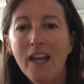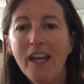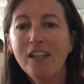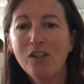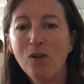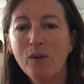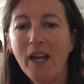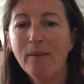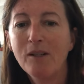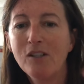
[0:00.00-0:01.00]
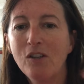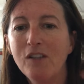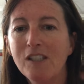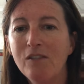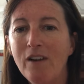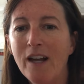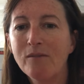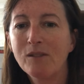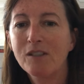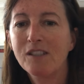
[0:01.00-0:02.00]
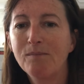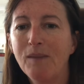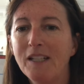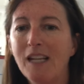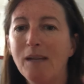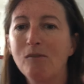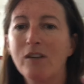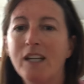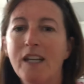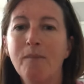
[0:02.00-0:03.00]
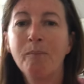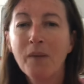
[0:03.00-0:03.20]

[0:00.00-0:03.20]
It's okay. I'm going to turn this around because my time's running out.